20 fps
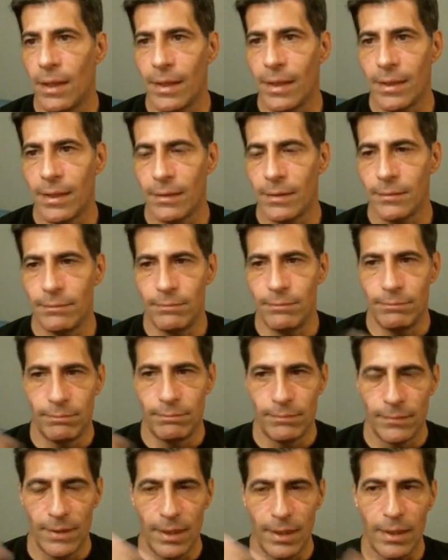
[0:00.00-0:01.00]
I could
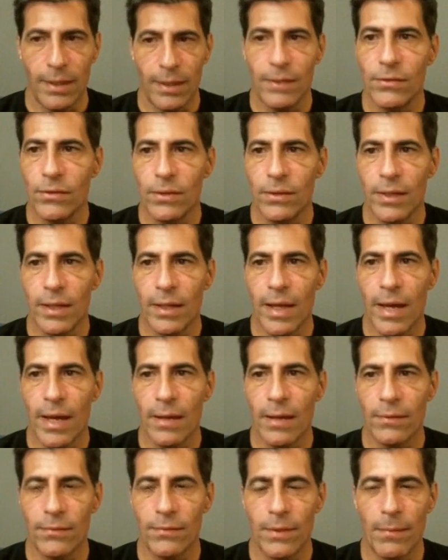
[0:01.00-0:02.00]
easily
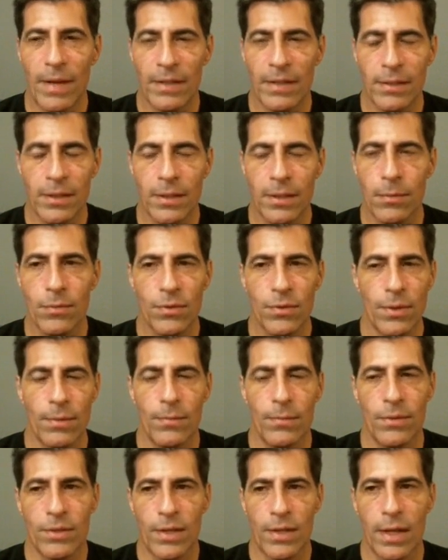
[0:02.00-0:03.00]
have, the backtesting was,
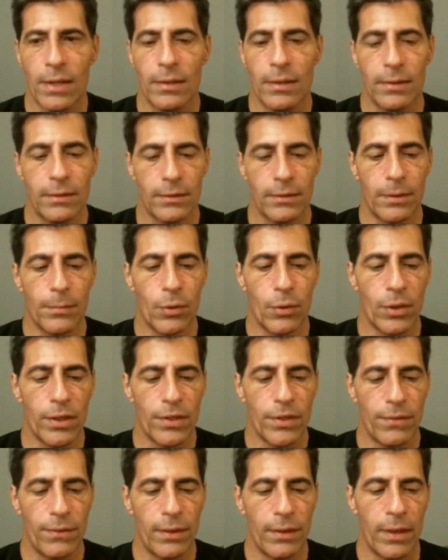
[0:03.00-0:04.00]
it was kind of
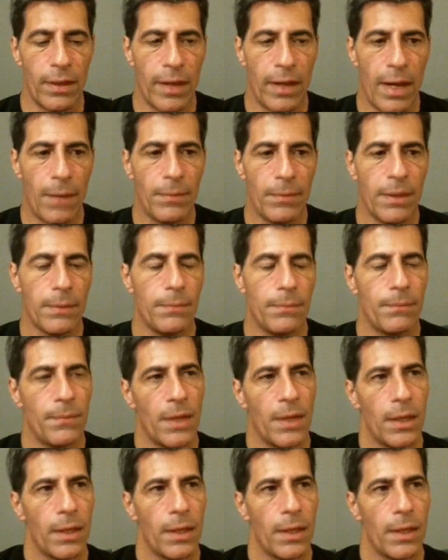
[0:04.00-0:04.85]
laborious to figure out how many